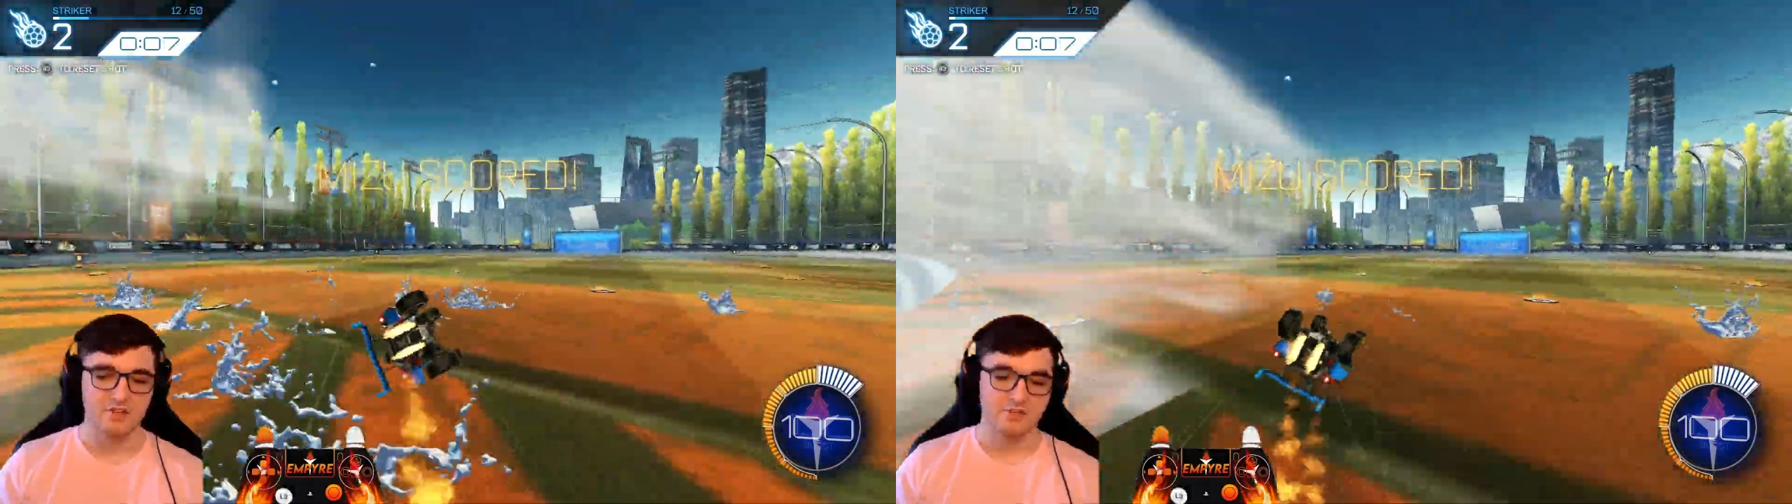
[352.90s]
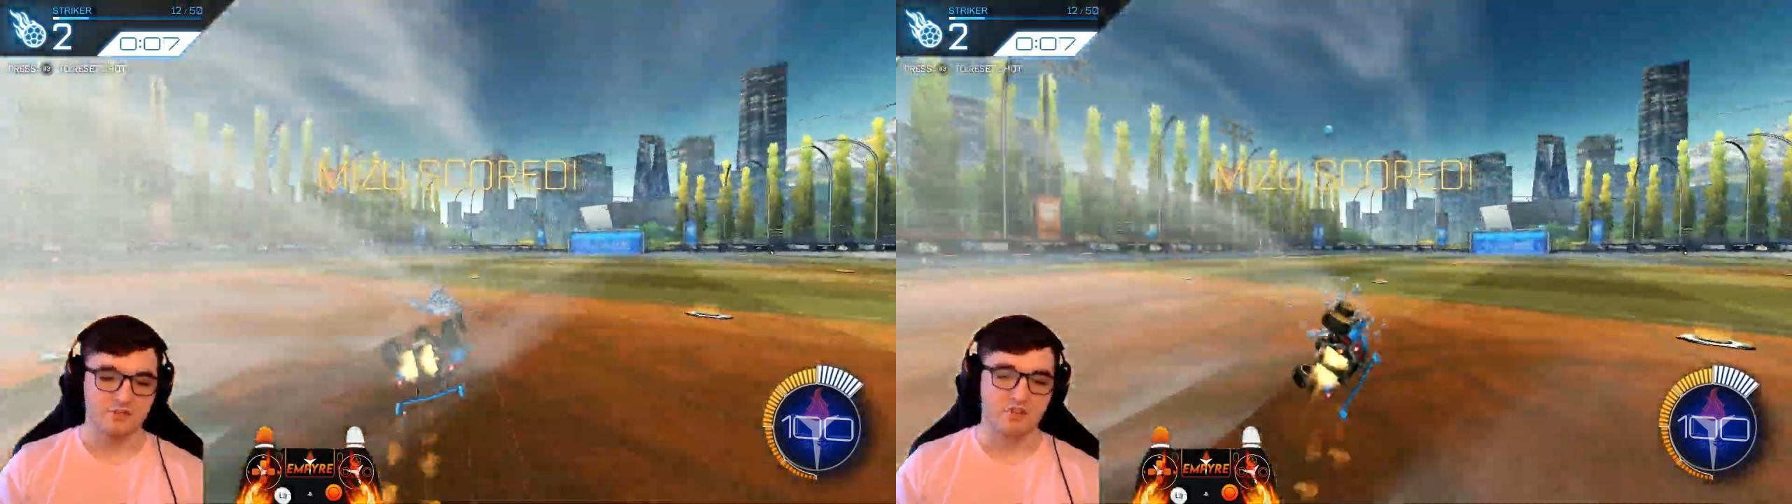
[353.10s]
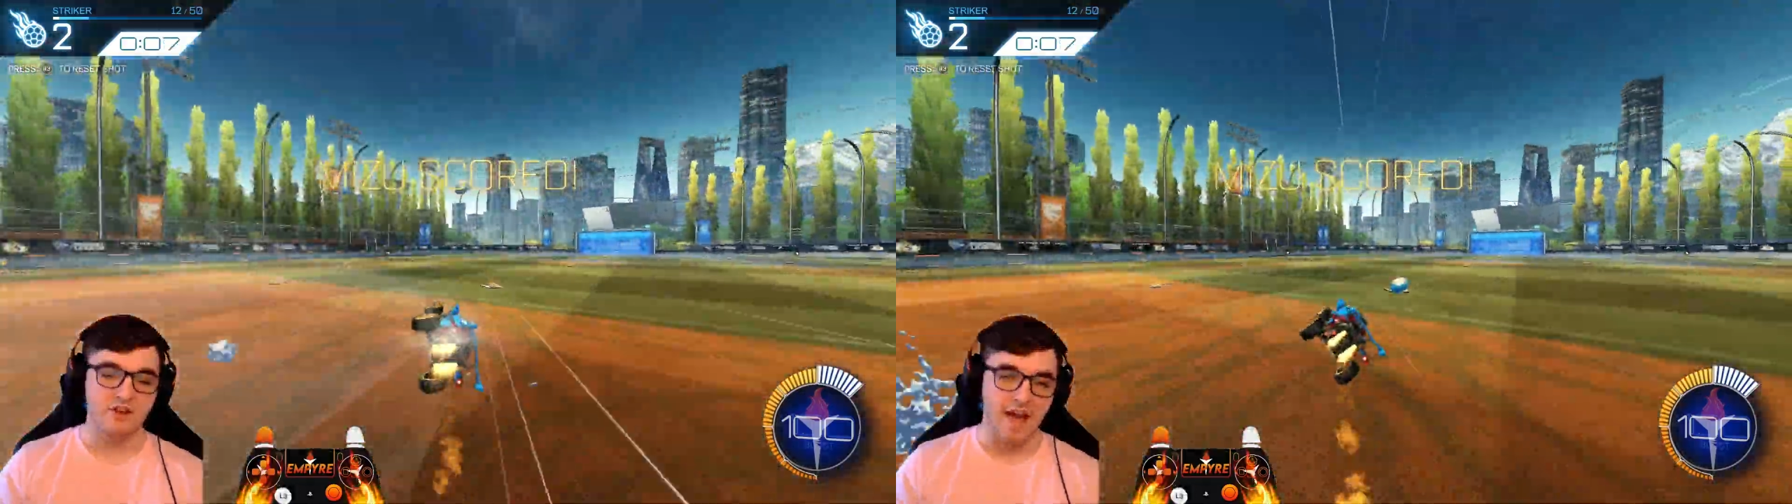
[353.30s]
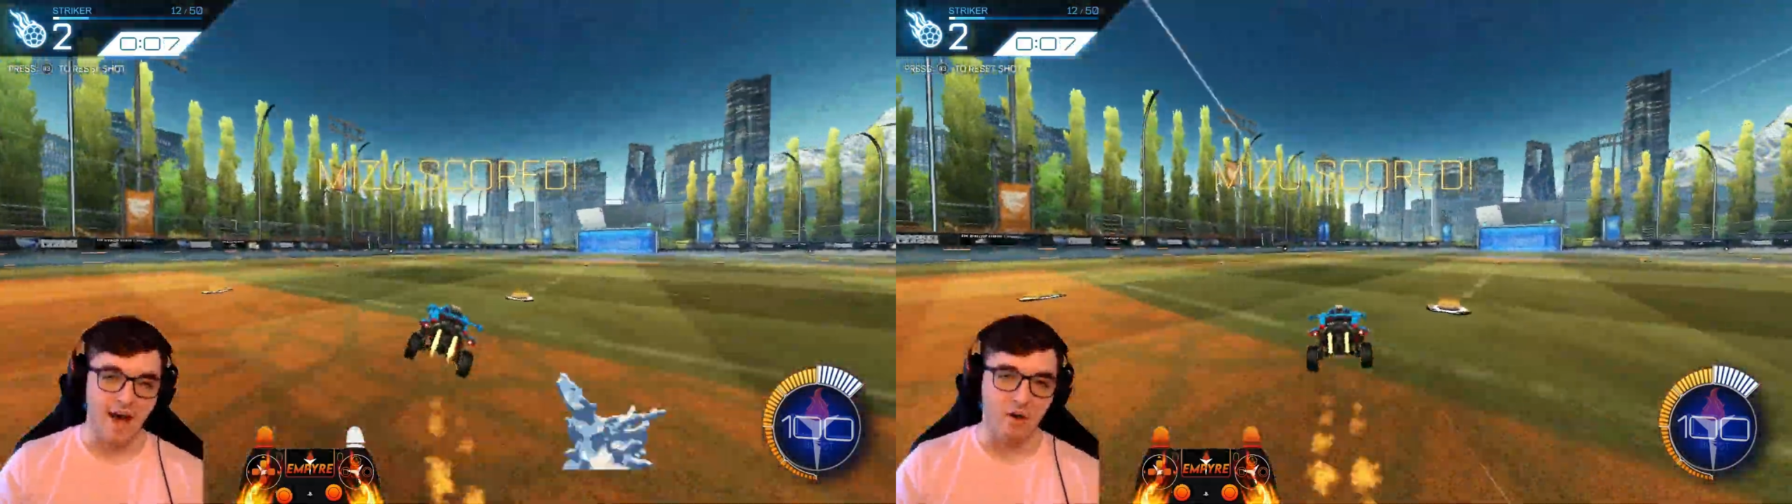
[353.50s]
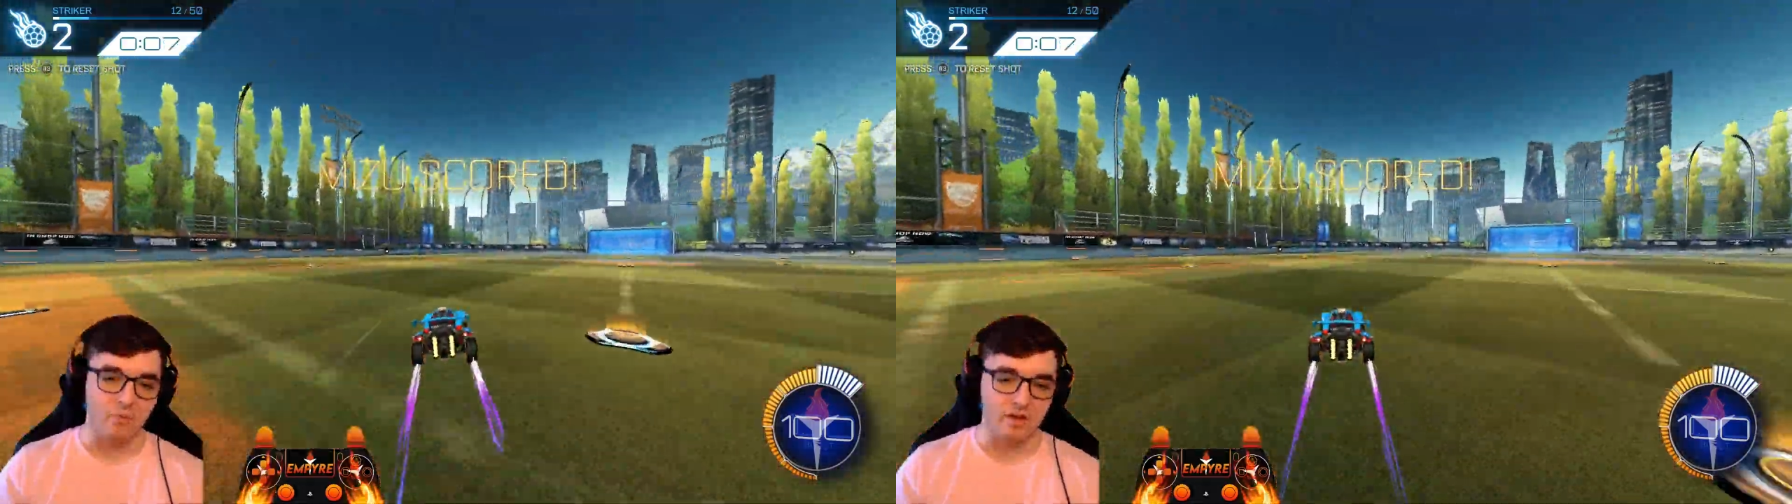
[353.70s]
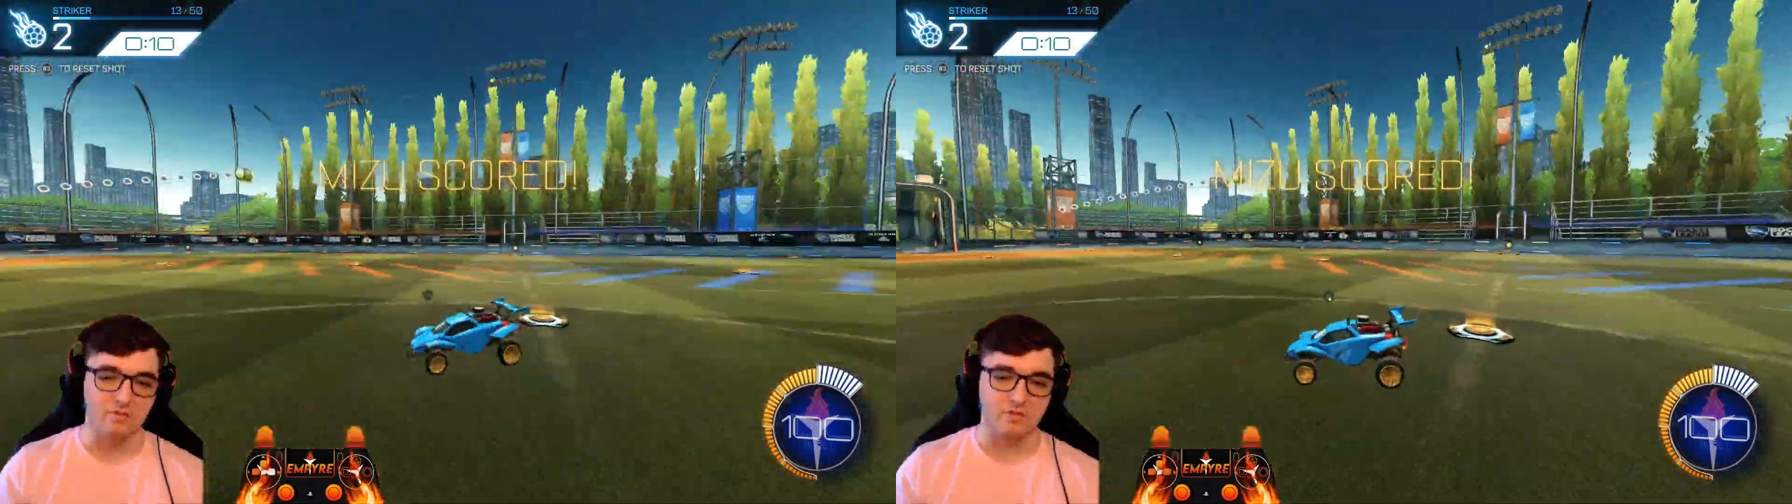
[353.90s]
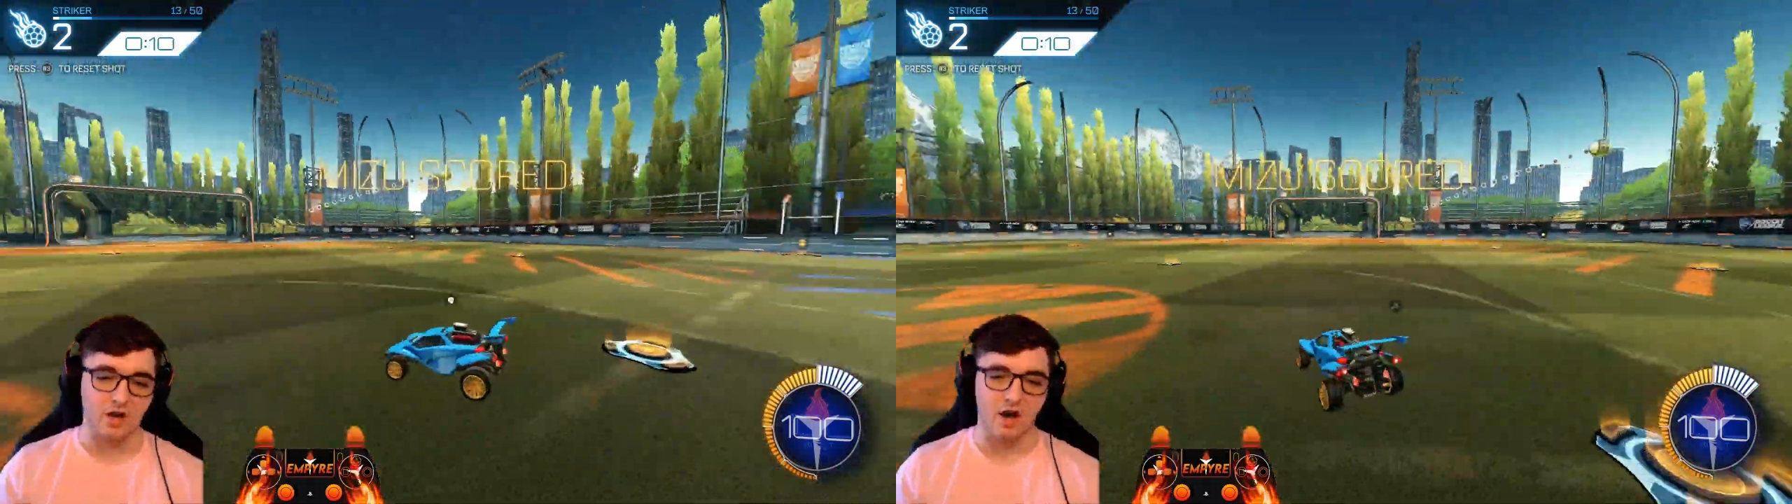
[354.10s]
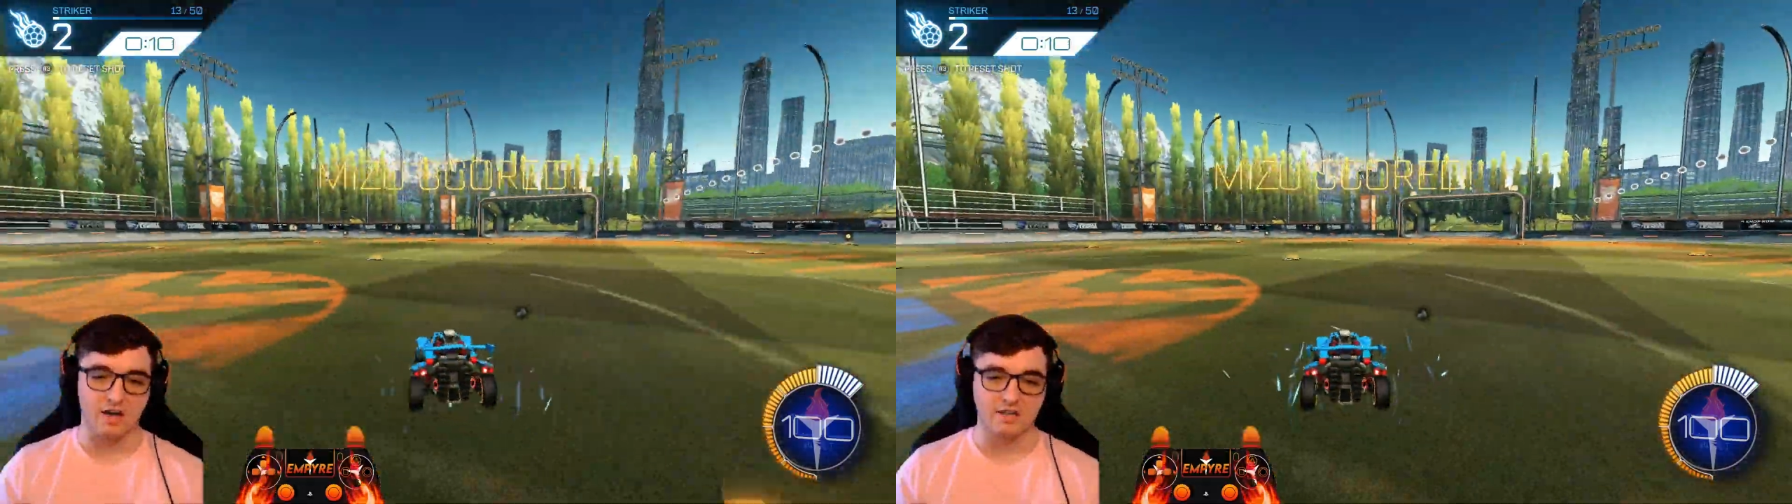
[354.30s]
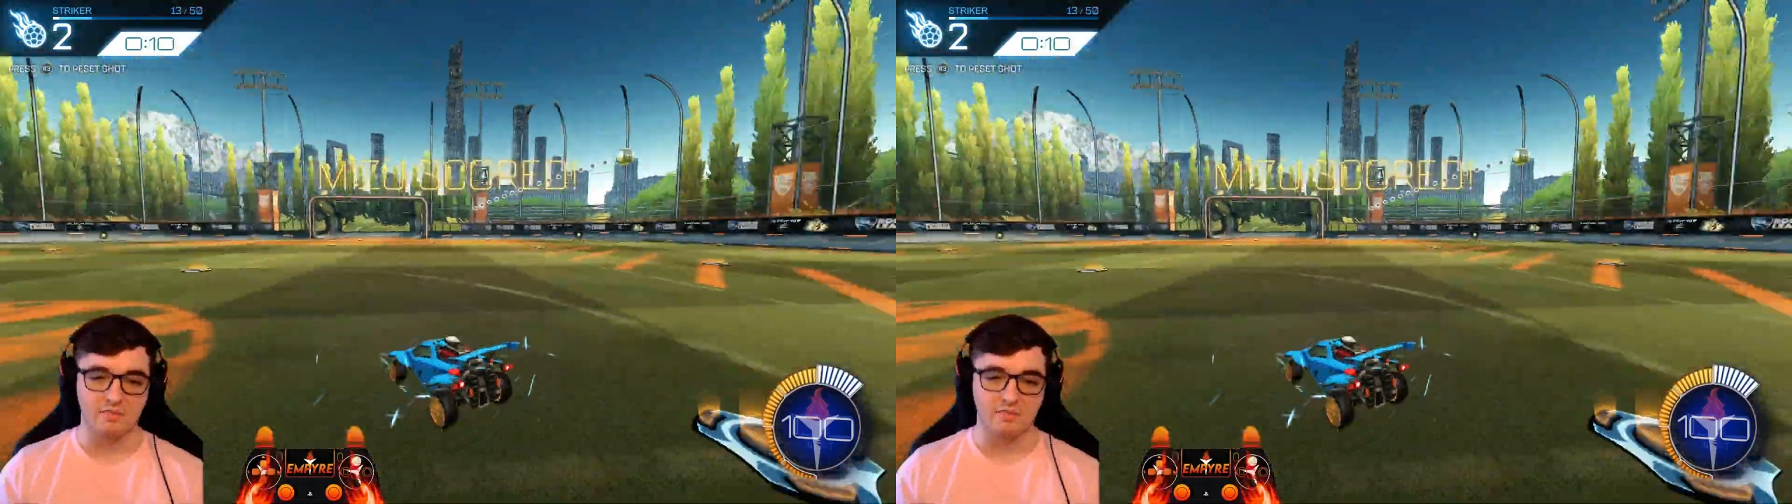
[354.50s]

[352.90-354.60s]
So now we've talked